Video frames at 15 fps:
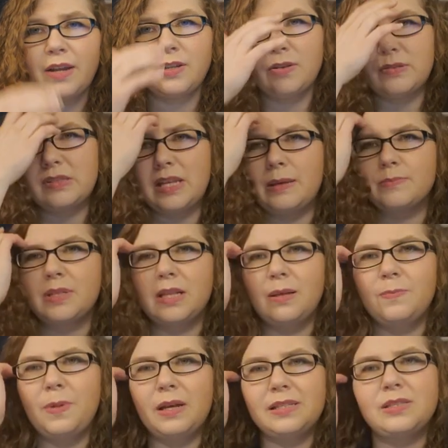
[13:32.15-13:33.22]
I know Sam's
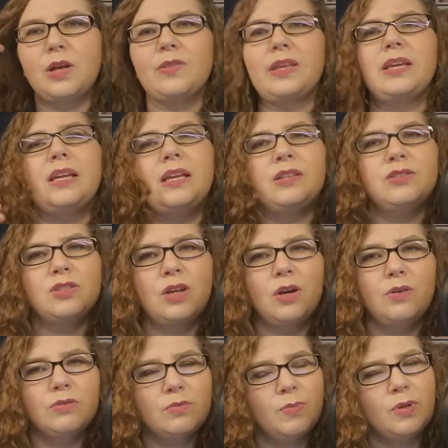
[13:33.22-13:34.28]
Club is on the East
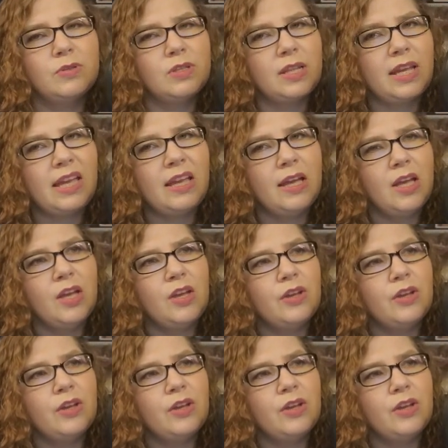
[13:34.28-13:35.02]
Coast mostly.